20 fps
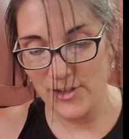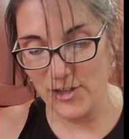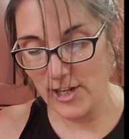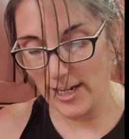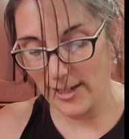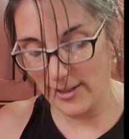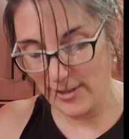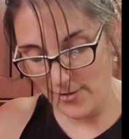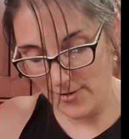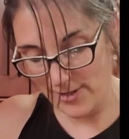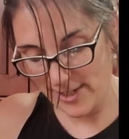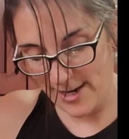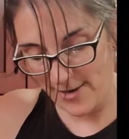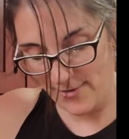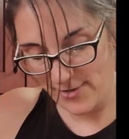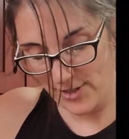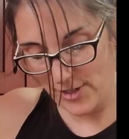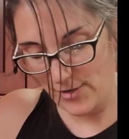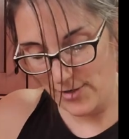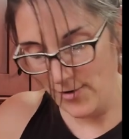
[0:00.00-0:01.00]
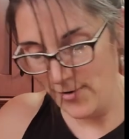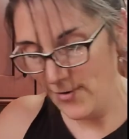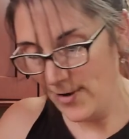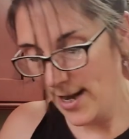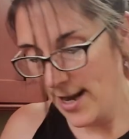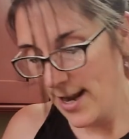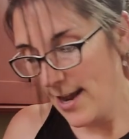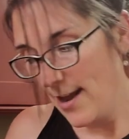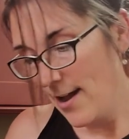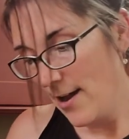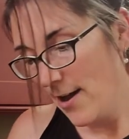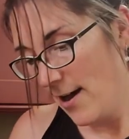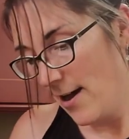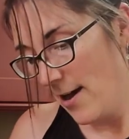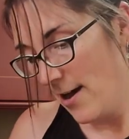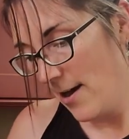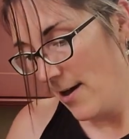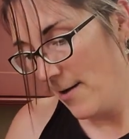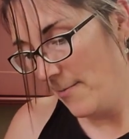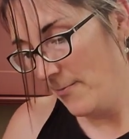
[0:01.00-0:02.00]
check those out too.
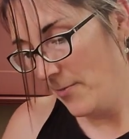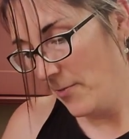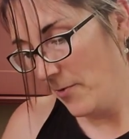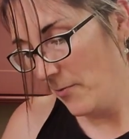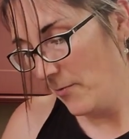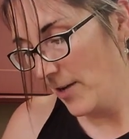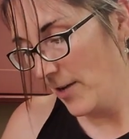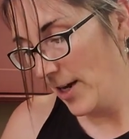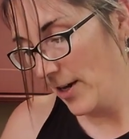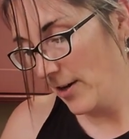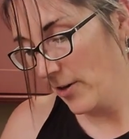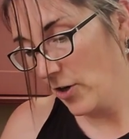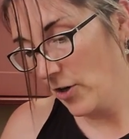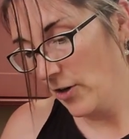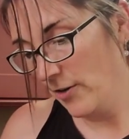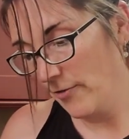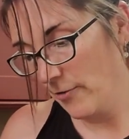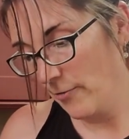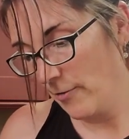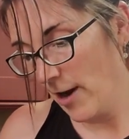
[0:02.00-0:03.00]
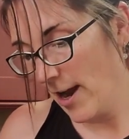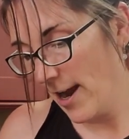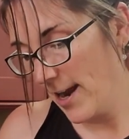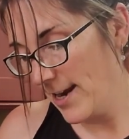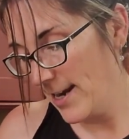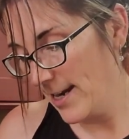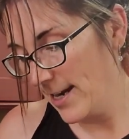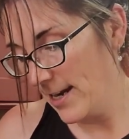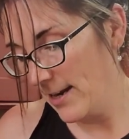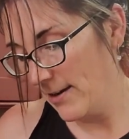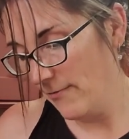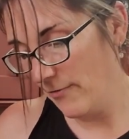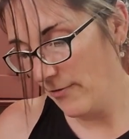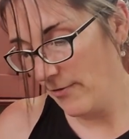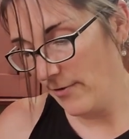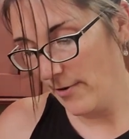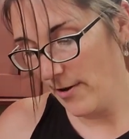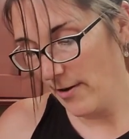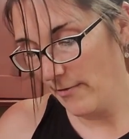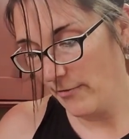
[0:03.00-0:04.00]
We've got a good variety
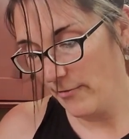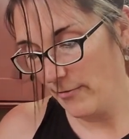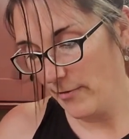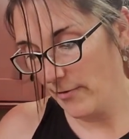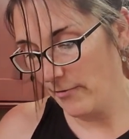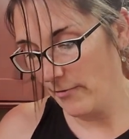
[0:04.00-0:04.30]
of